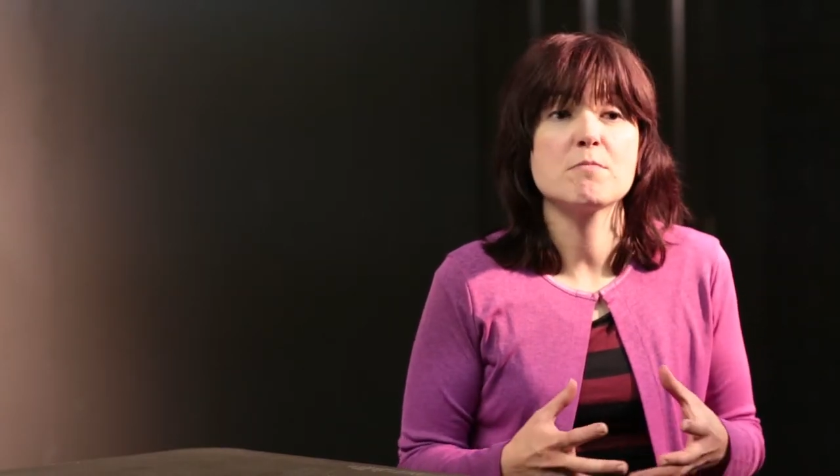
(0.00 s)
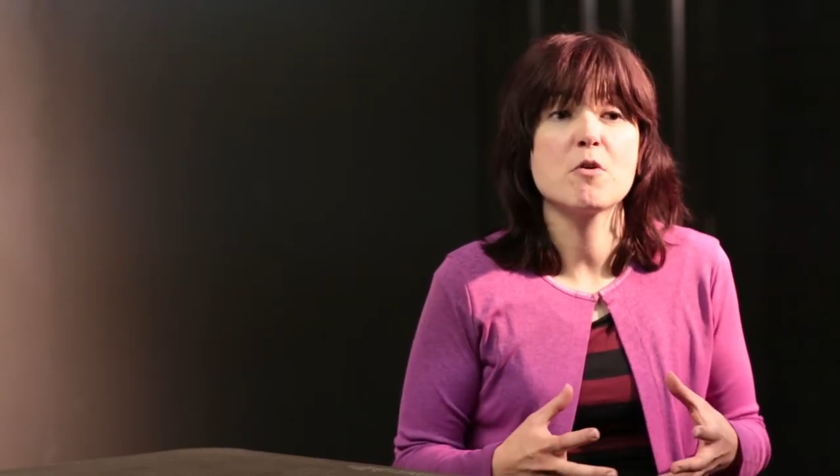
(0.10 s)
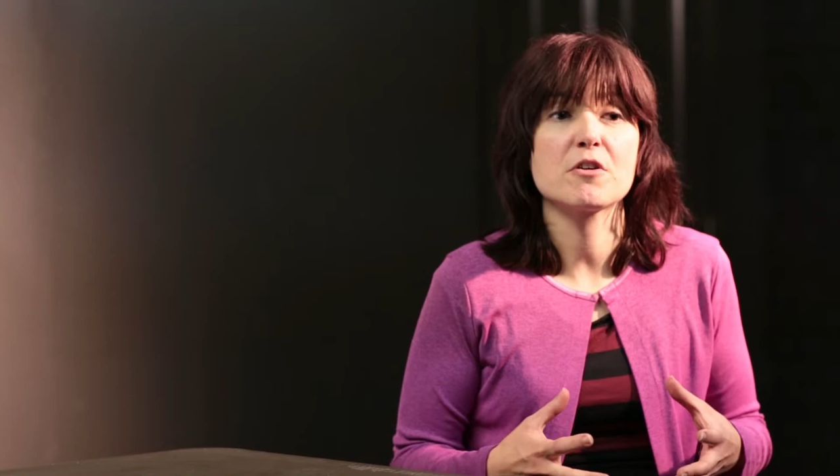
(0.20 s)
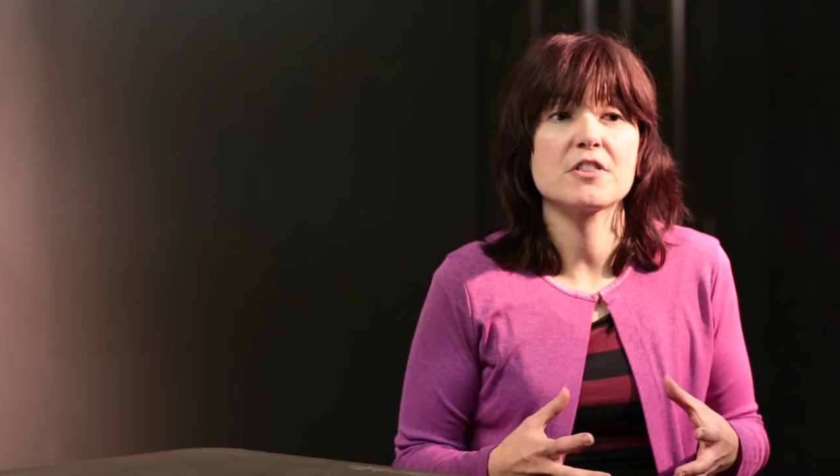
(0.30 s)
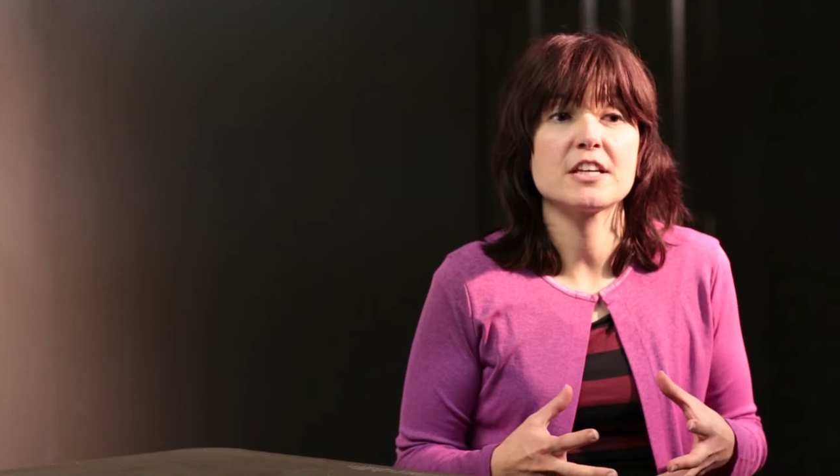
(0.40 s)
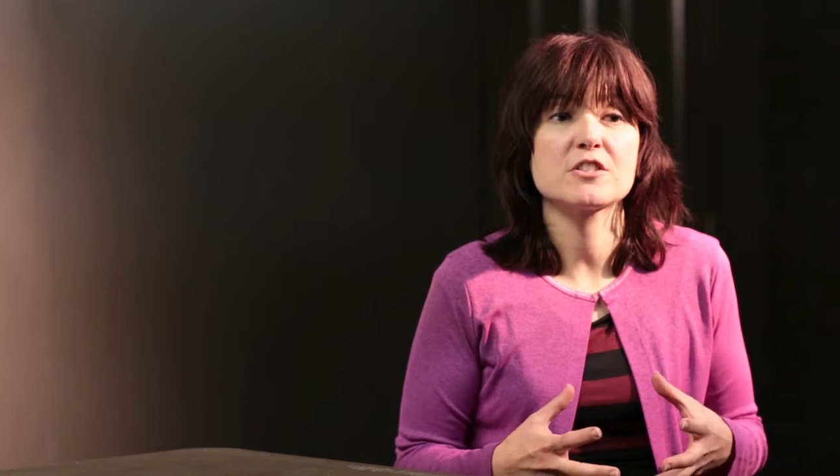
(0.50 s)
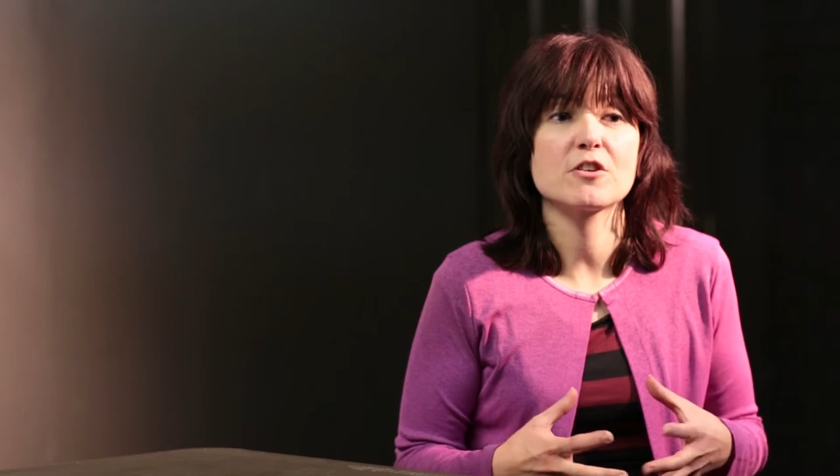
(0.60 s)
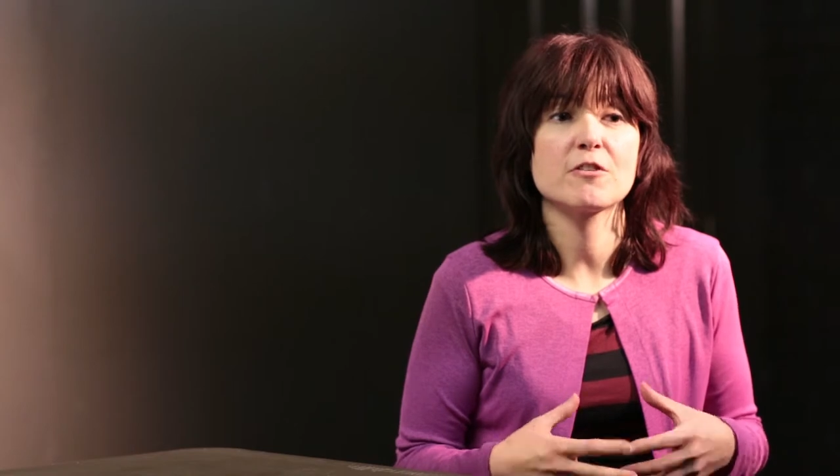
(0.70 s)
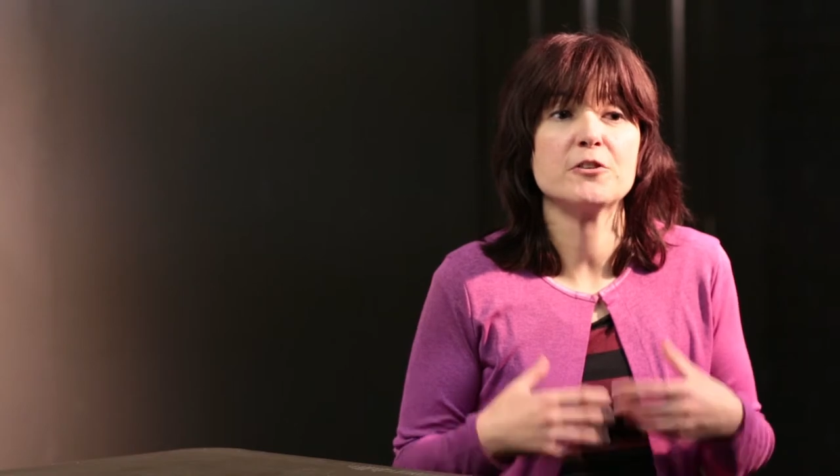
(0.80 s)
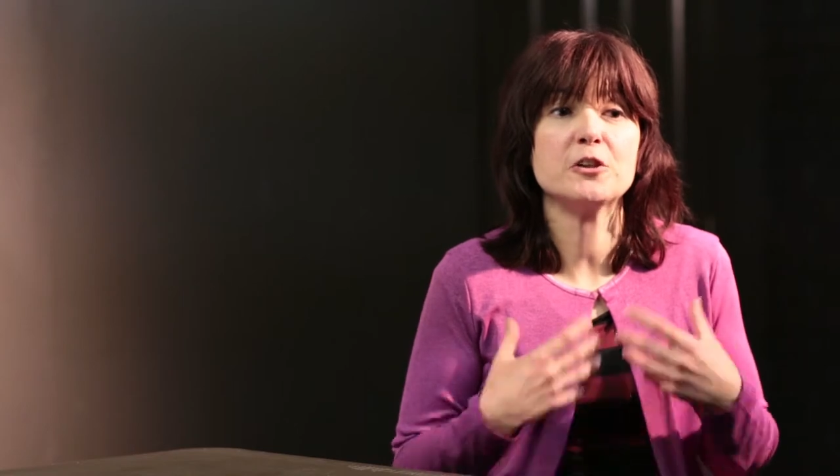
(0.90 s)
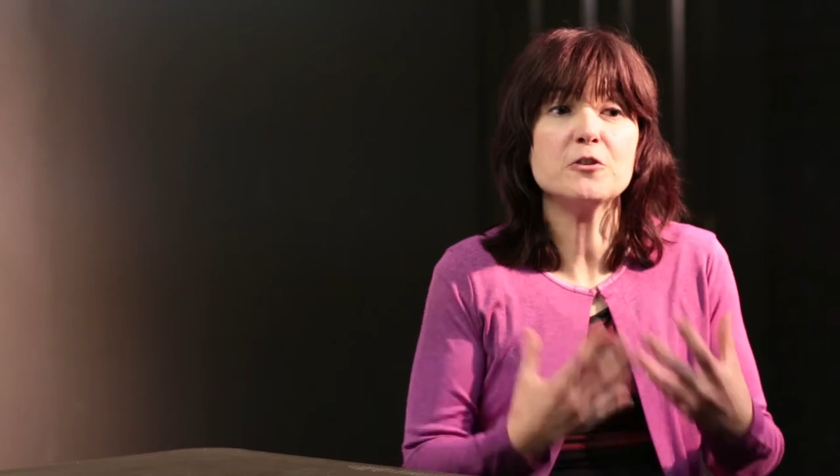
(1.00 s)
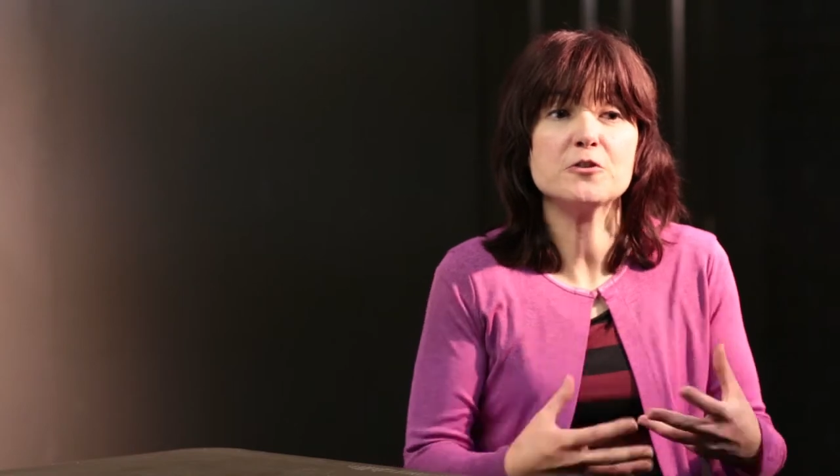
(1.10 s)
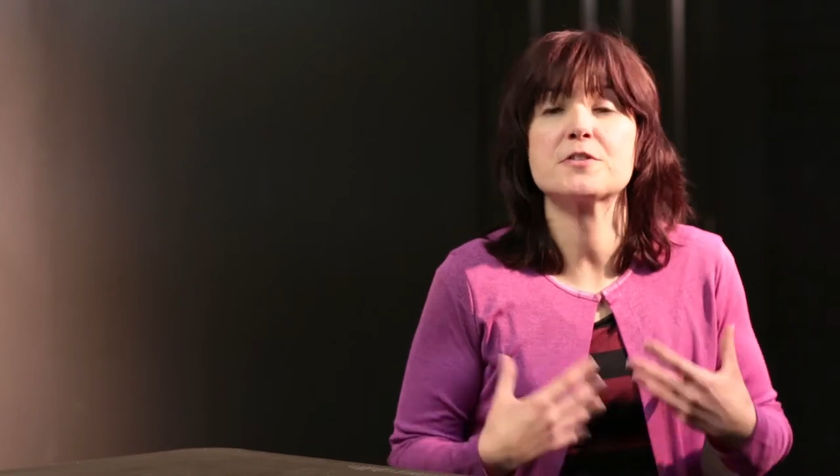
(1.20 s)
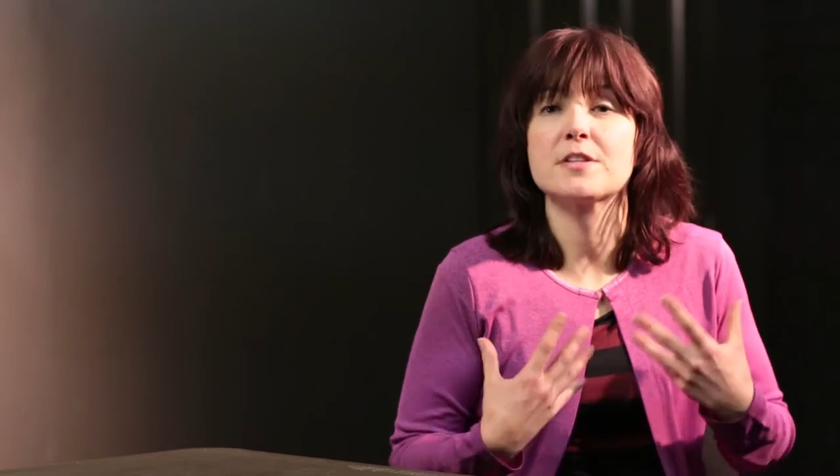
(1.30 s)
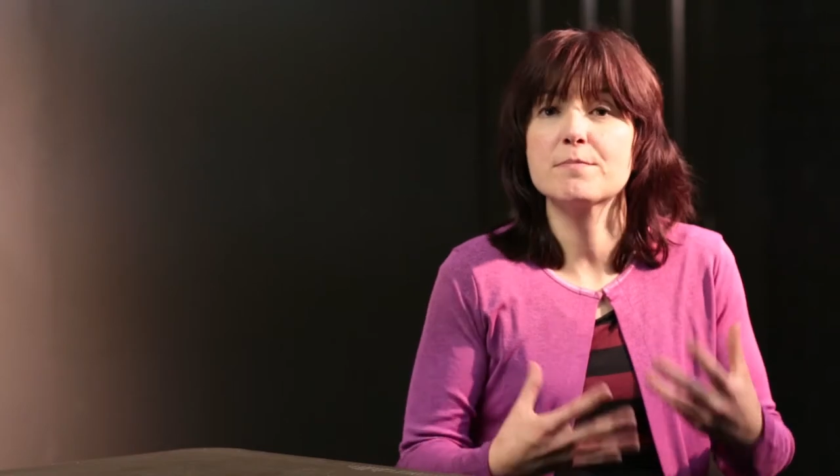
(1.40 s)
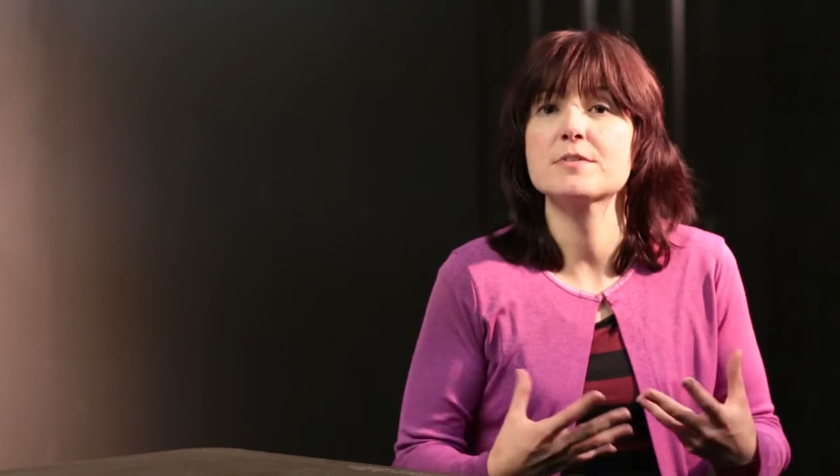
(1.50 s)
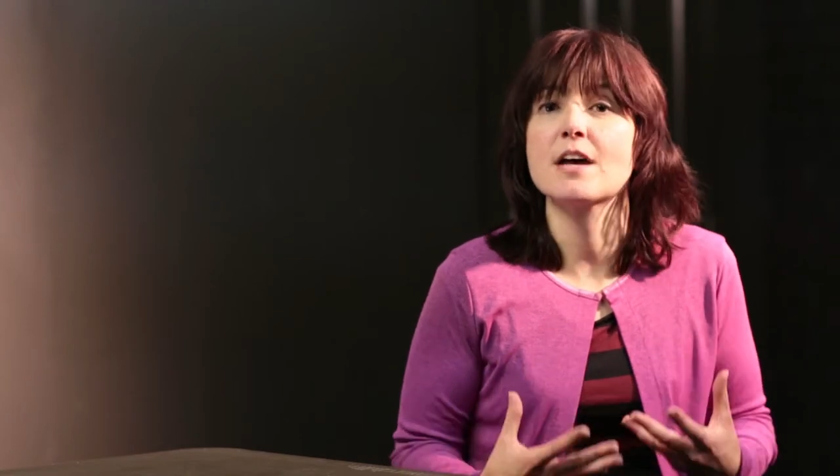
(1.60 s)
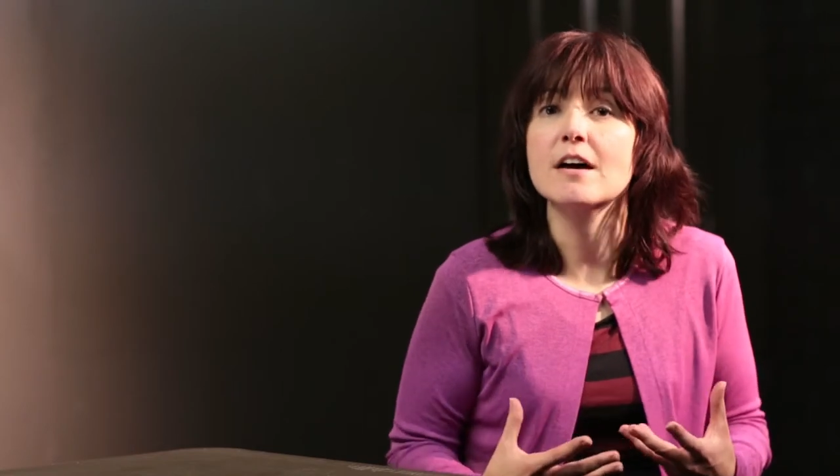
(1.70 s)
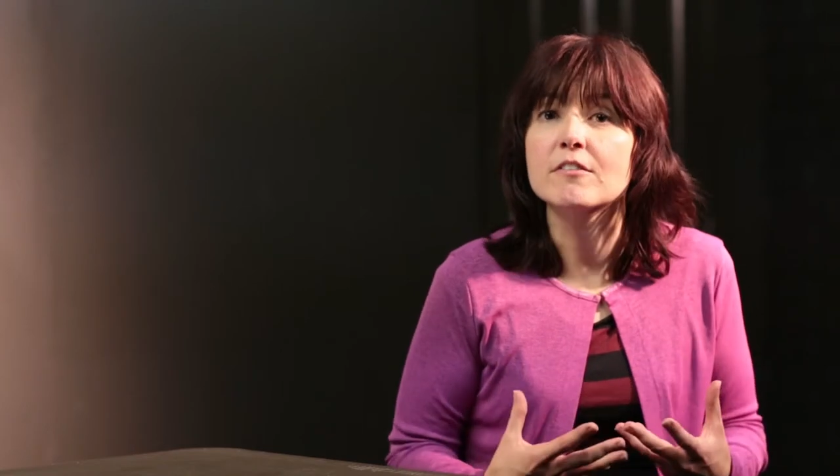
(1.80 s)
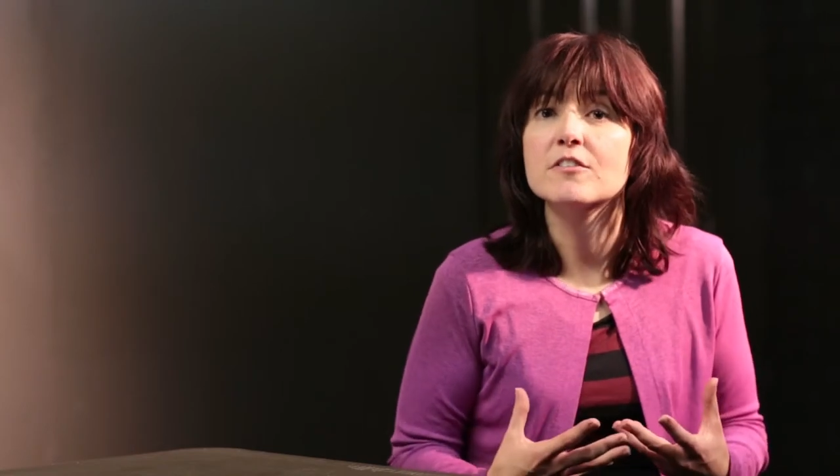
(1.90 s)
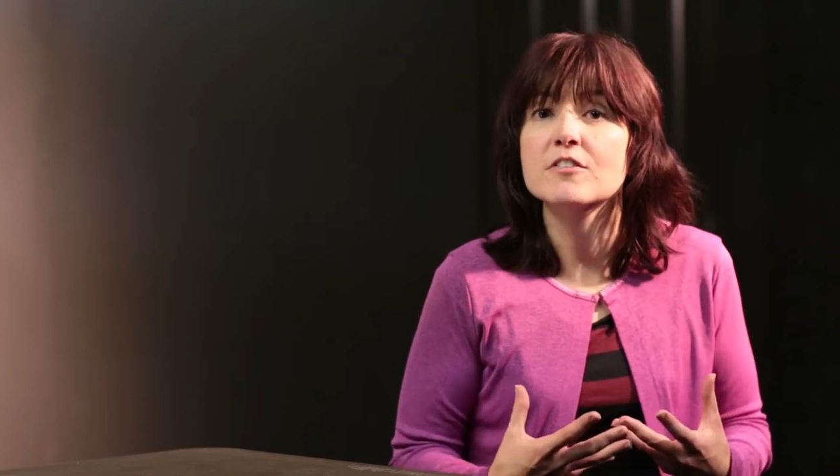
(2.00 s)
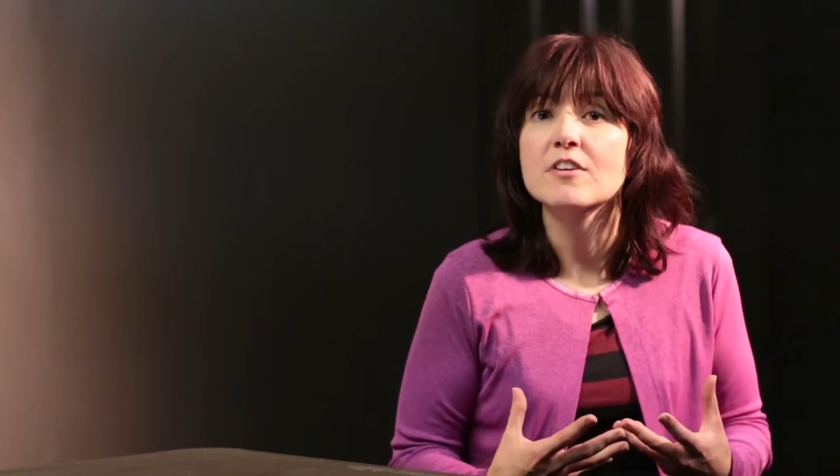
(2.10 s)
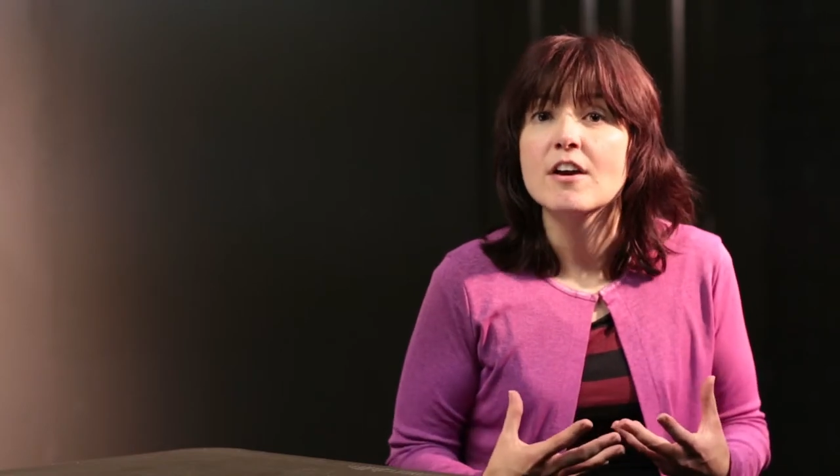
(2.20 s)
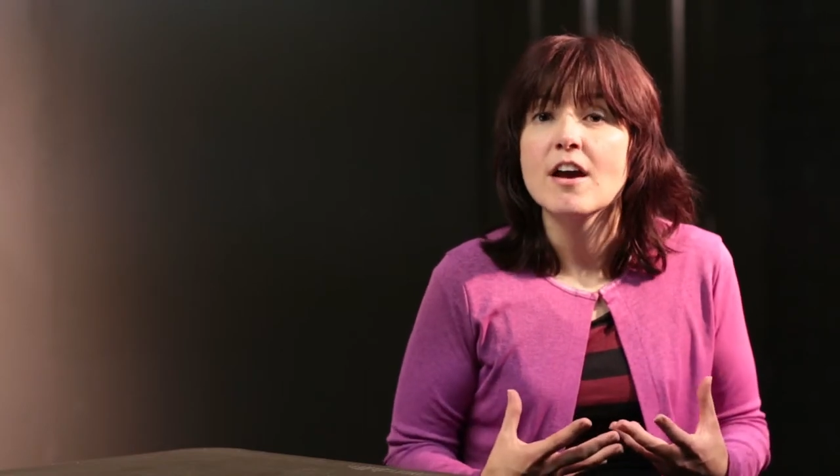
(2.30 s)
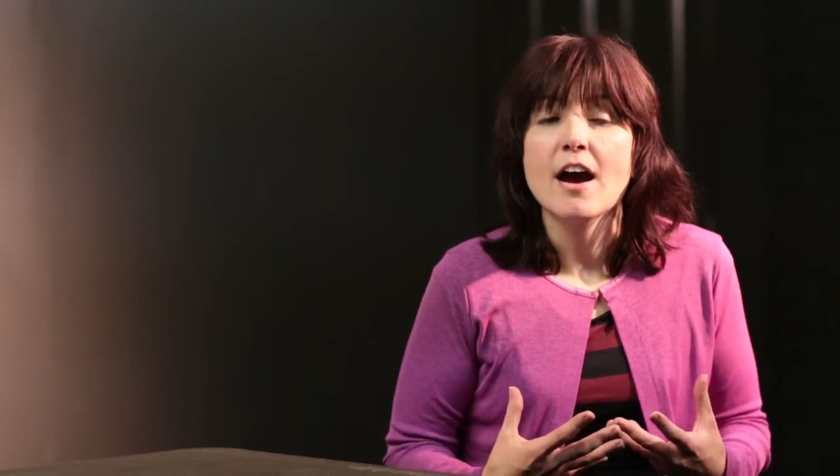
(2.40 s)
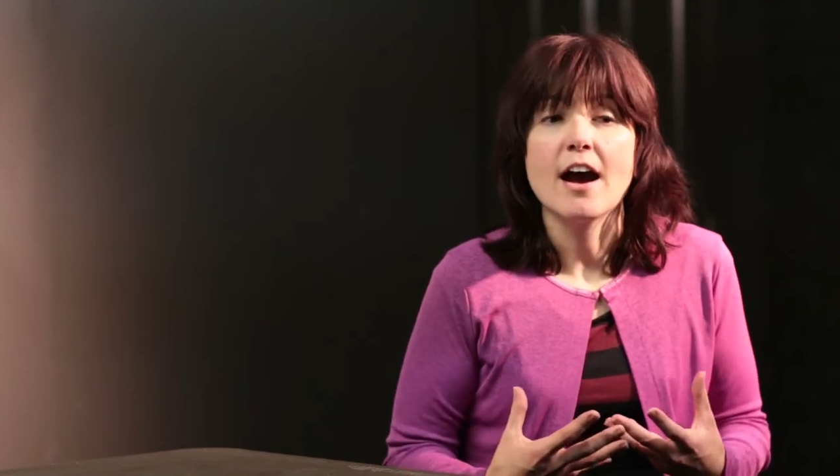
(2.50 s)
the more they sort of lose themselves